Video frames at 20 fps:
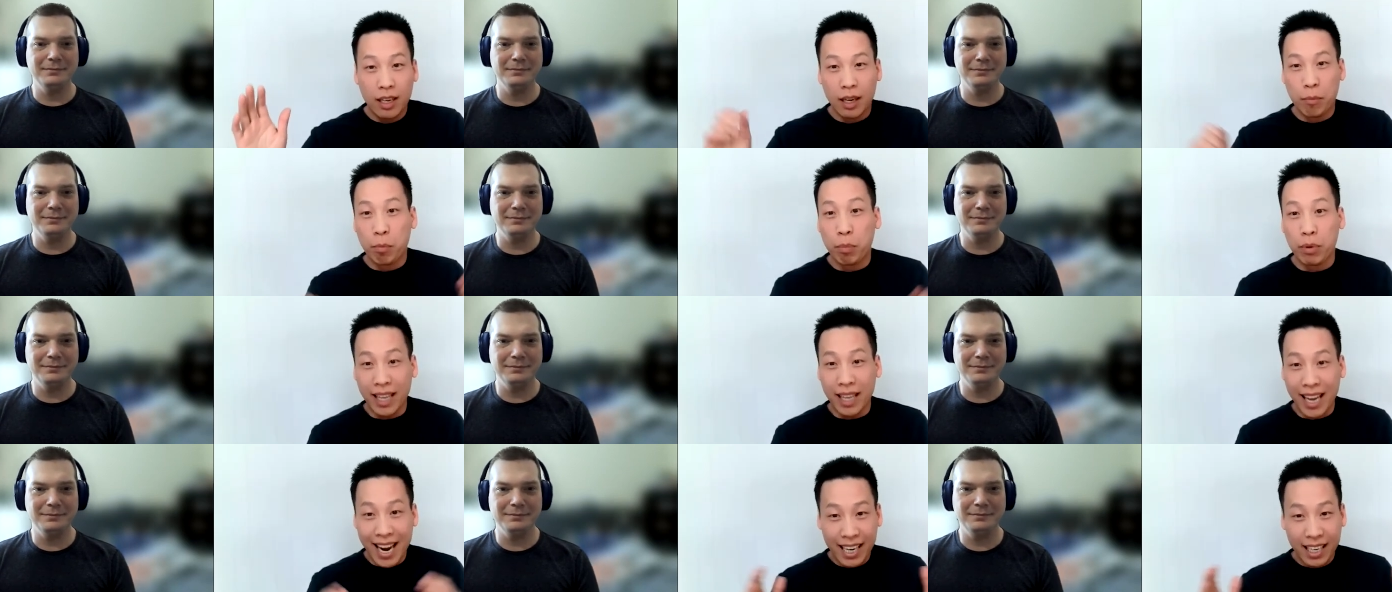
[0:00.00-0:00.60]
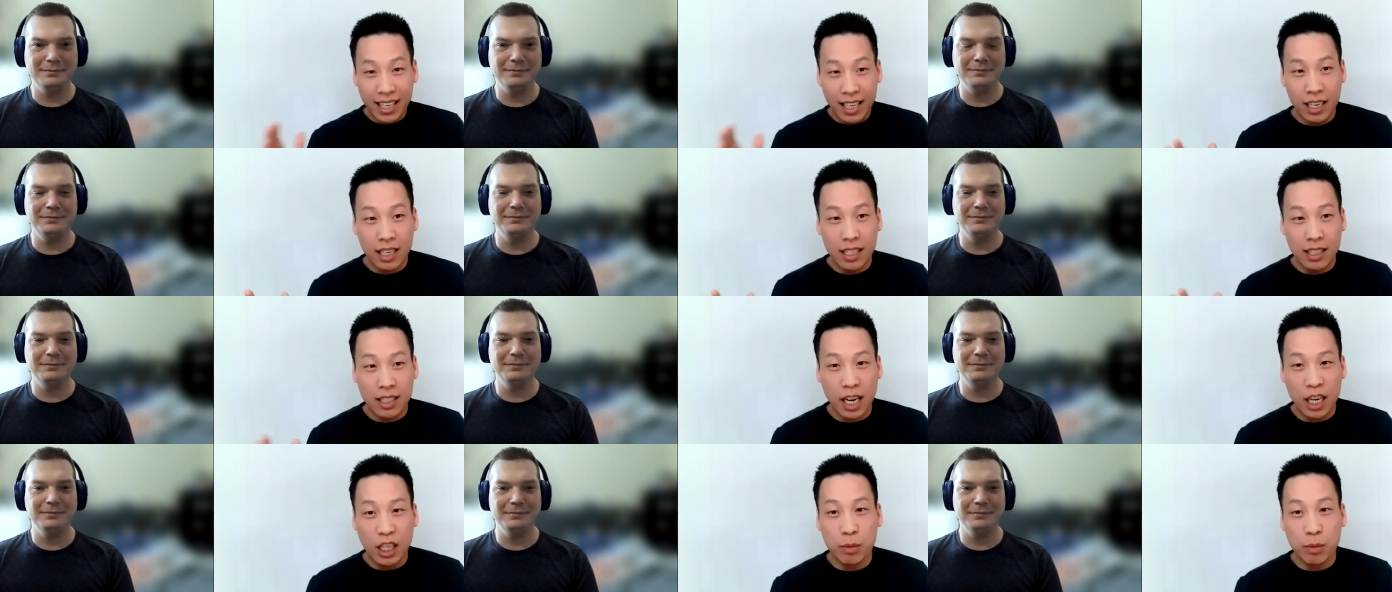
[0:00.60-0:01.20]
Speaker 1: blanket
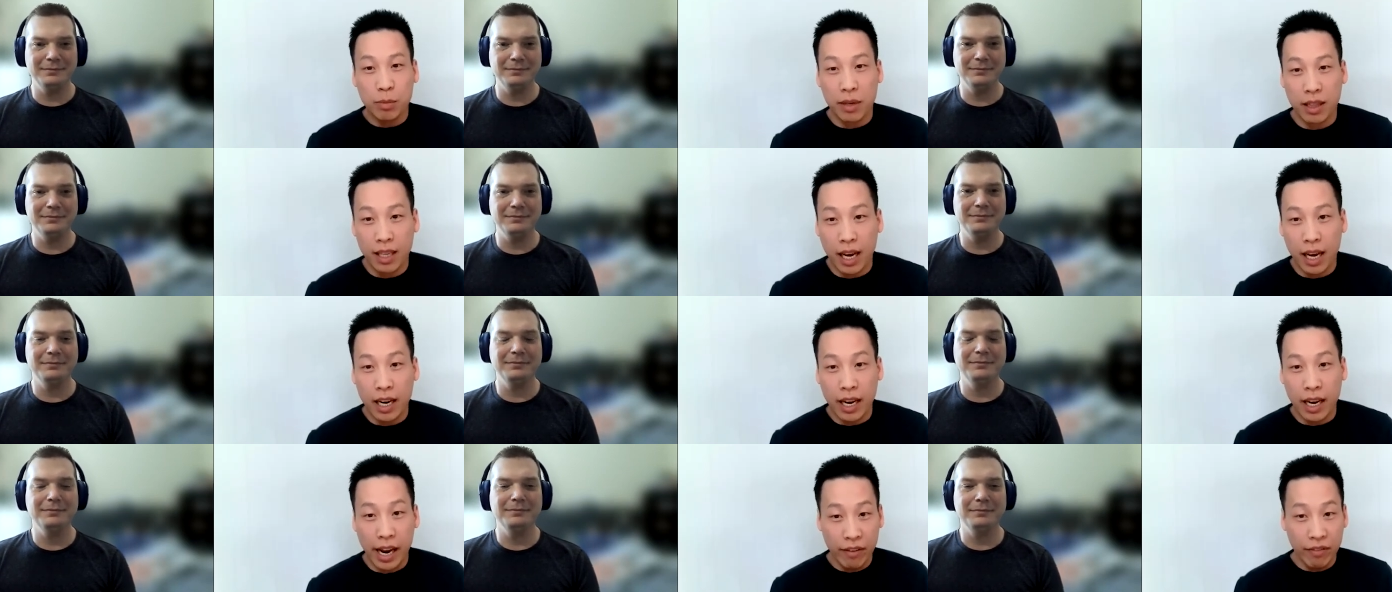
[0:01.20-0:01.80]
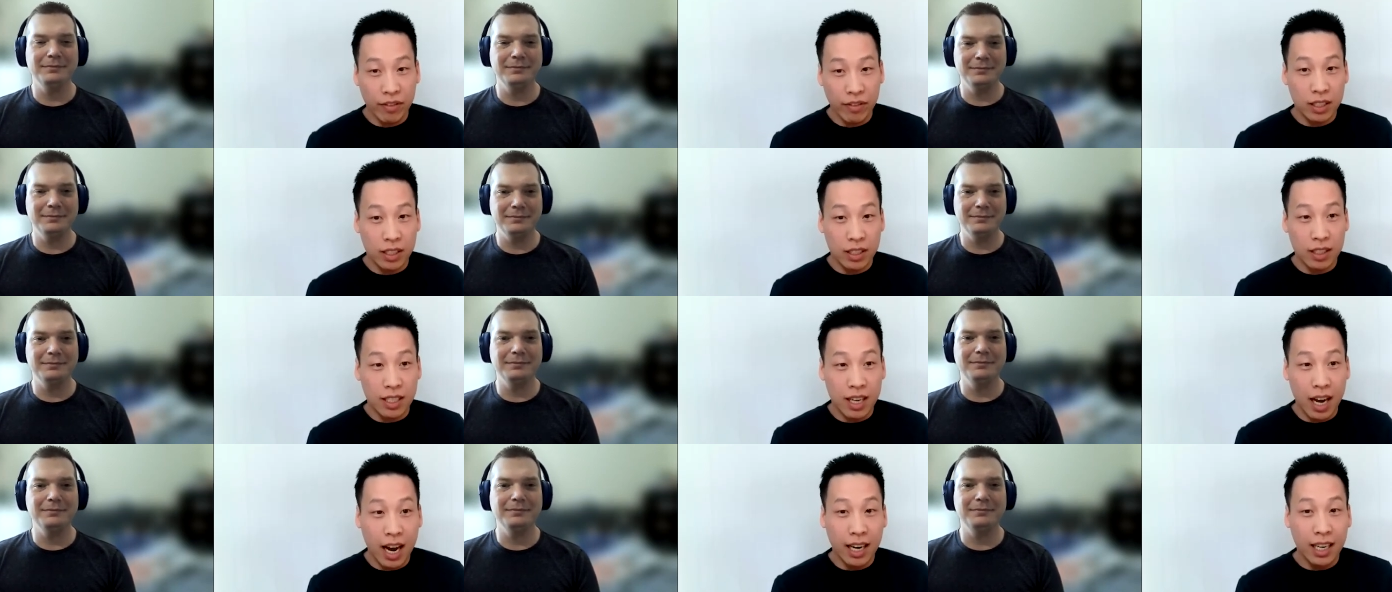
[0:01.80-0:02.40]
assessment that if
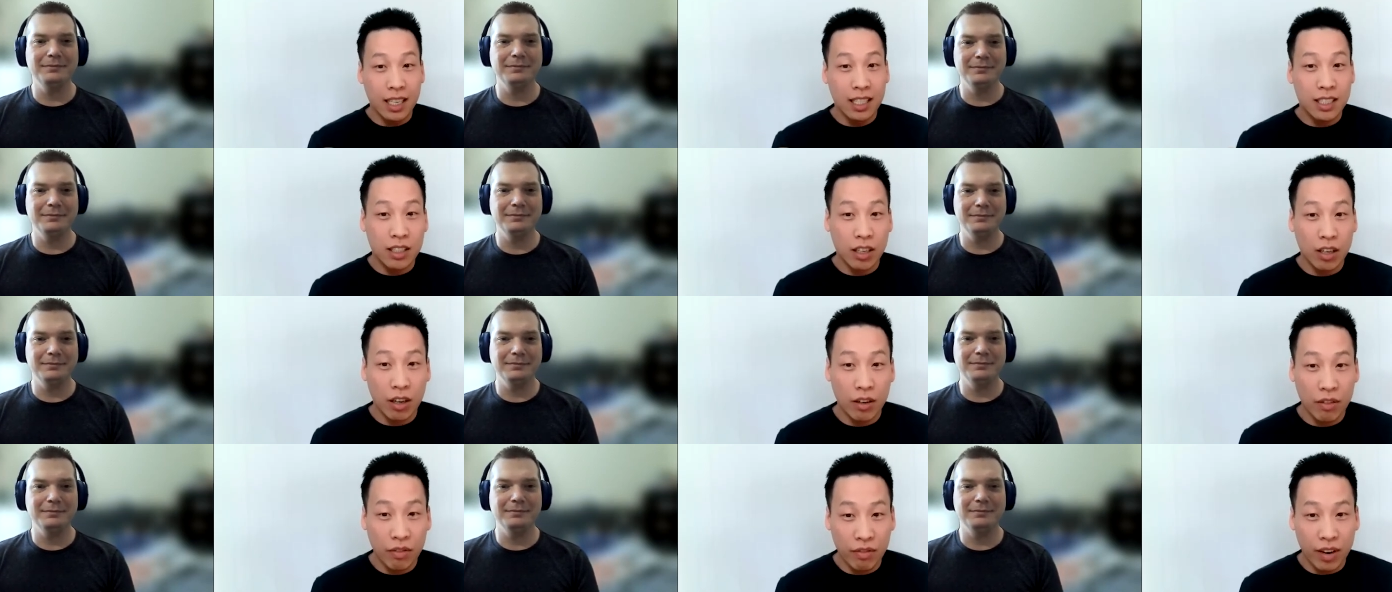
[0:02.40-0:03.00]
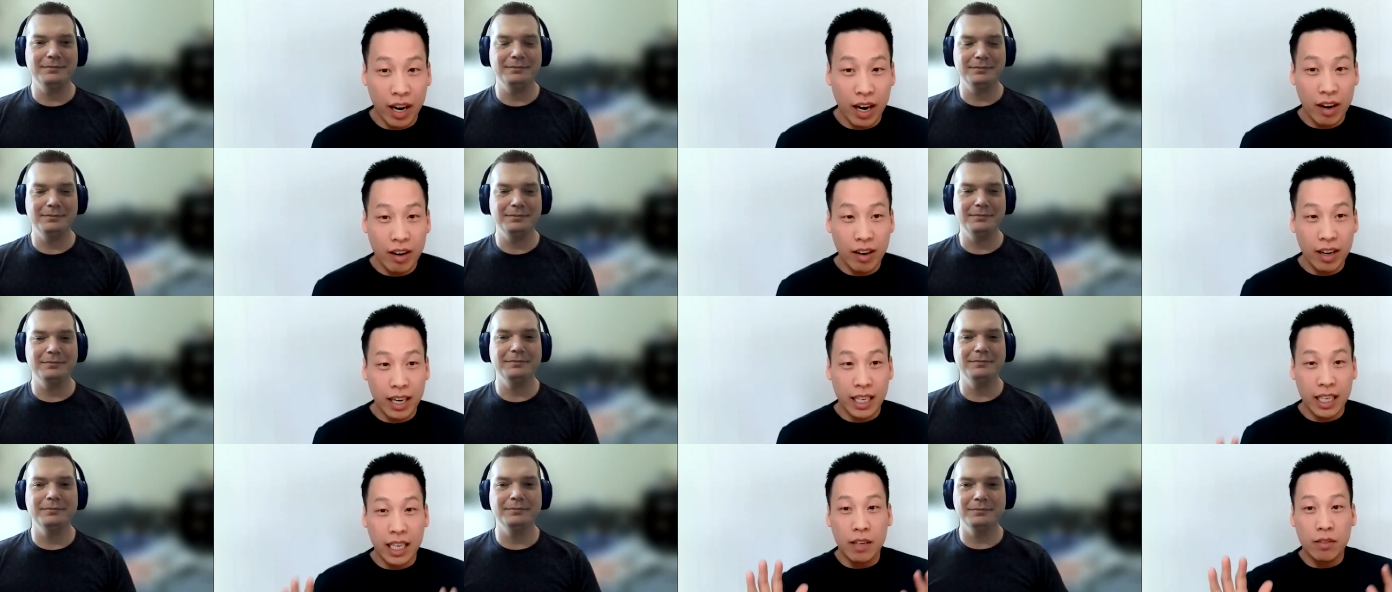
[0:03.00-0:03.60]
it's not considered fair,
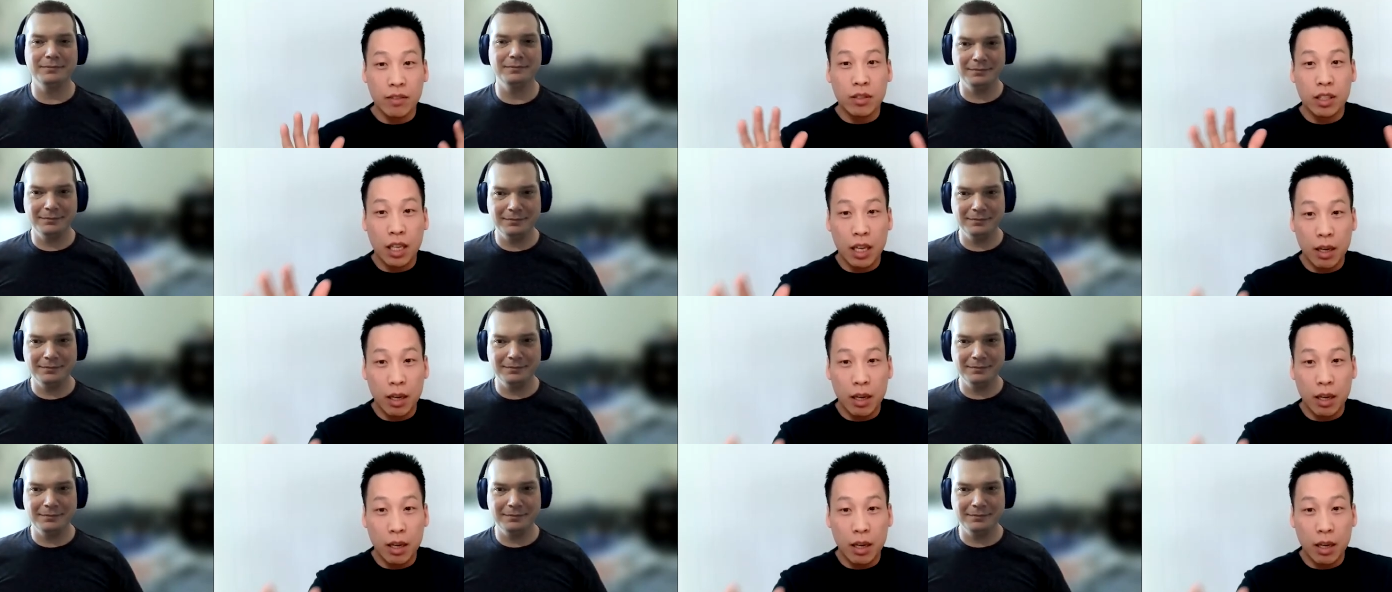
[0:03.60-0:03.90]
it gives